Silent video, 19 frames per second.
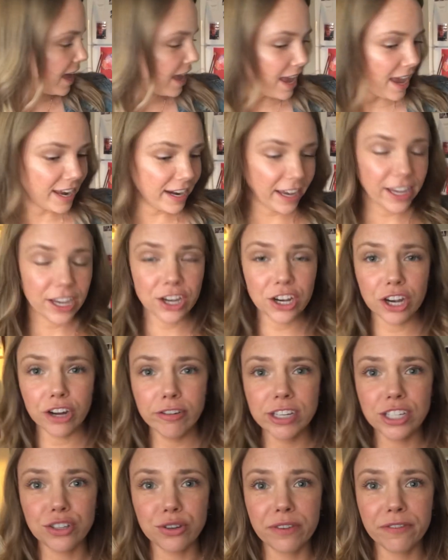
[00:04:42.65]
And I
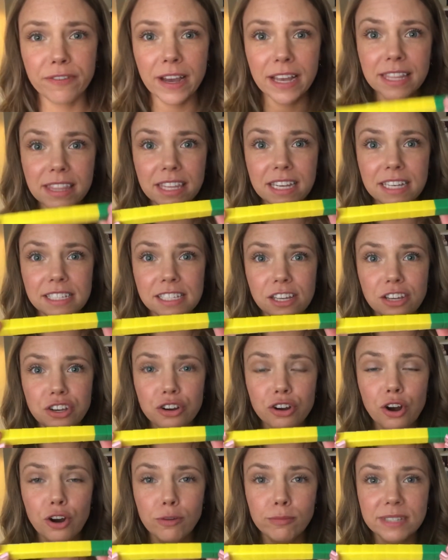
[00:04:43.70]
encourage you to find things in your
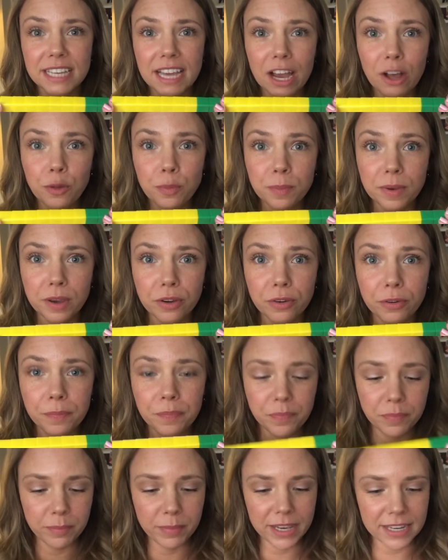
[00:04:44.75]
home to help you,
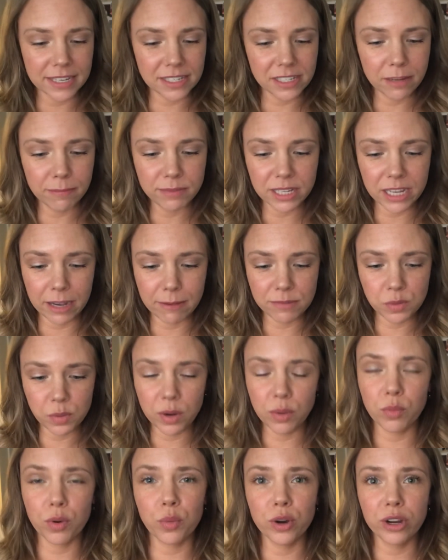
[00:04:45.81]
because sometimes
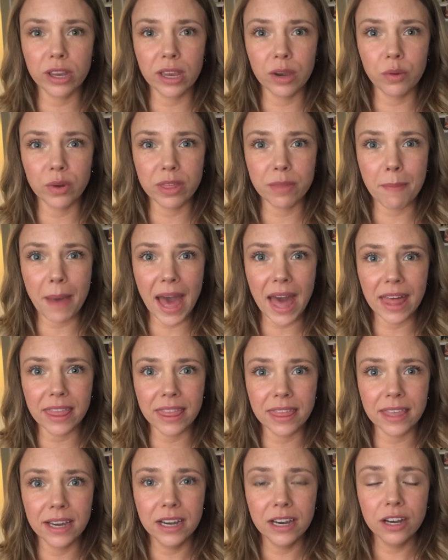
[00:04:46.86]
when we're working with
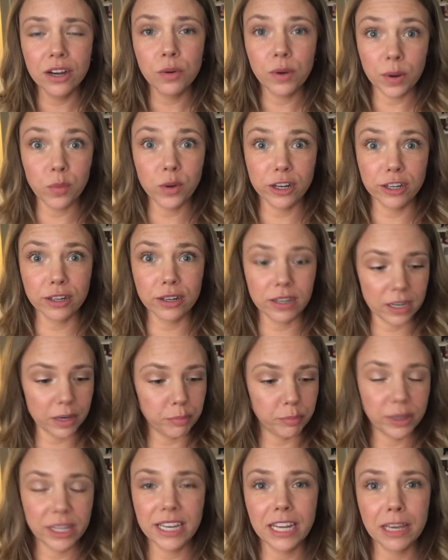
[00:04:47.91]
math, when we're
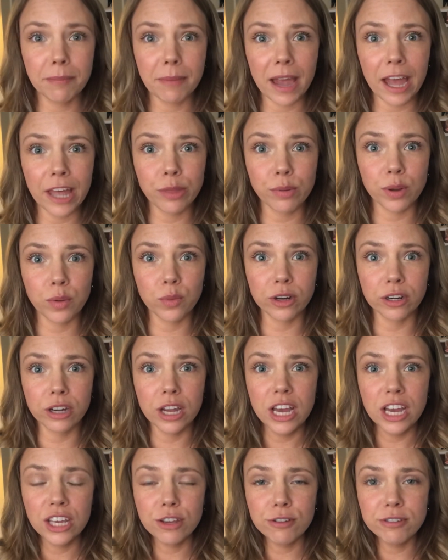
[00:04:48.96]
completing math, when we're
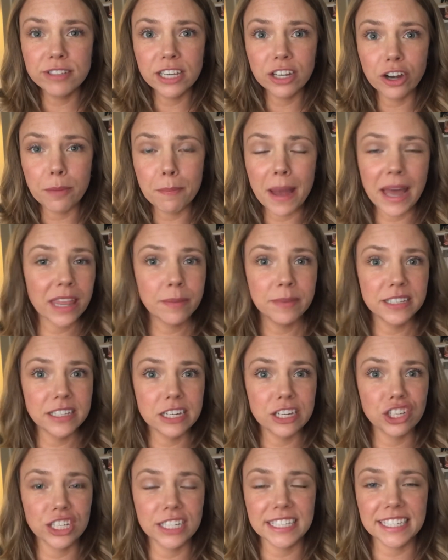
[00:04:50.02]
using our
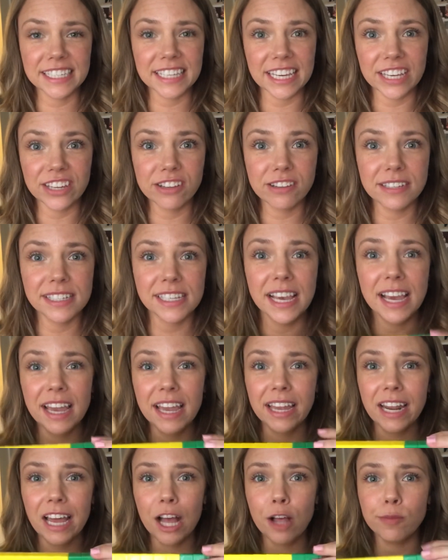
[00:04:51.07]
mathematician skills,
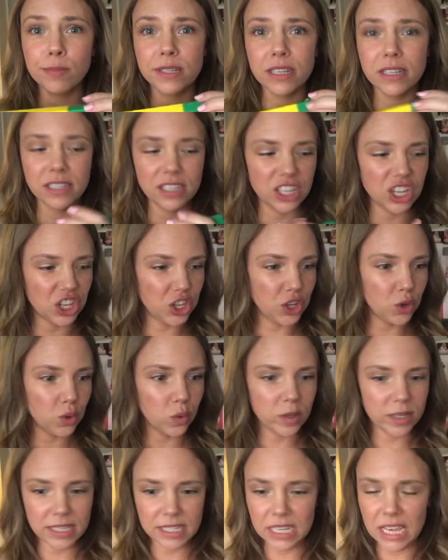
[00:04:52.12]
it helps us to
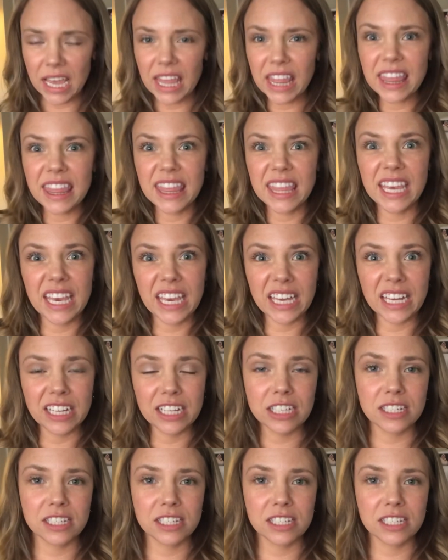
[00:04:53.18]
use things.